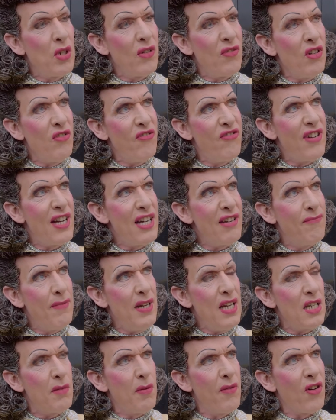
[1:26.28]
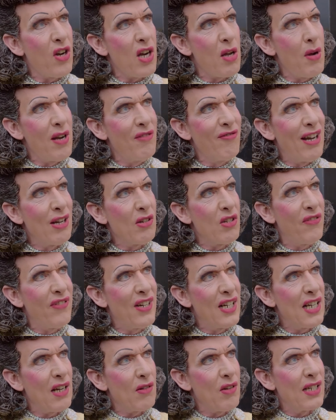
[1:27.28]
was a full five minutes before I went round to
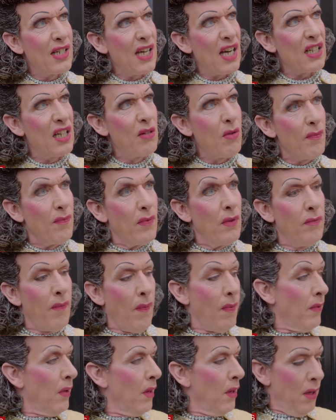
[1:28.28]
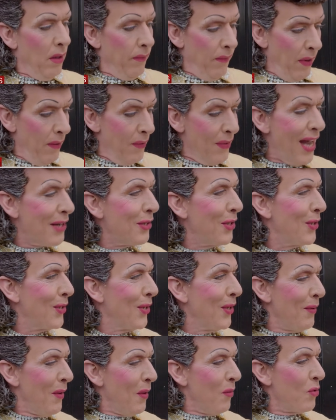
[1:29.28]
find out exactly what that
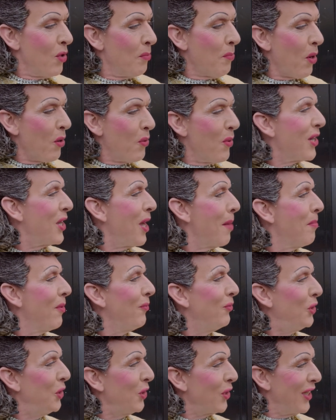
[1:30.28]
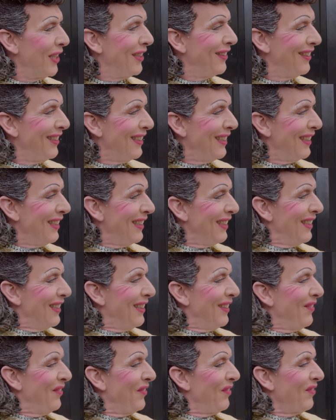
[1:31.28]
is, to borrow a cup of sugar.
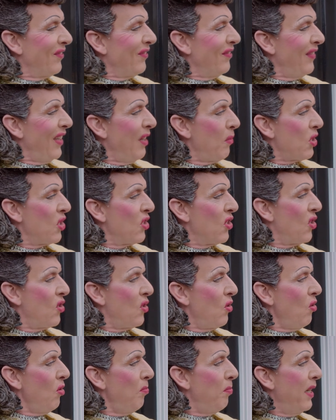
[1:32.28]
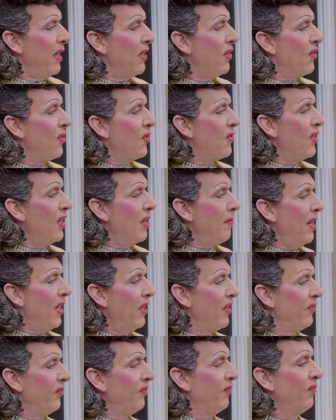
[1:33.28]
He wasn't at all pleased to see
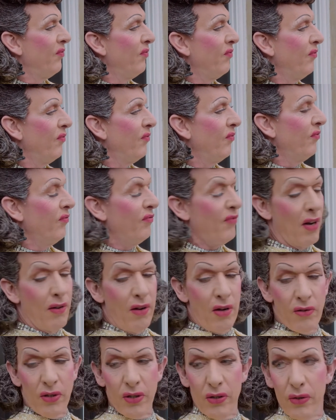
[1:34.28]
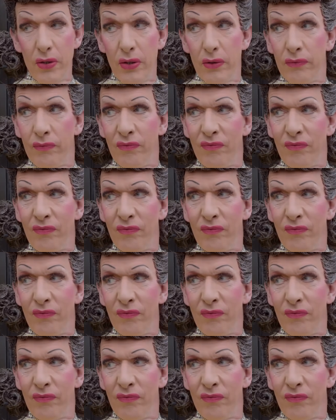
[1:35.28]
me. Very rude.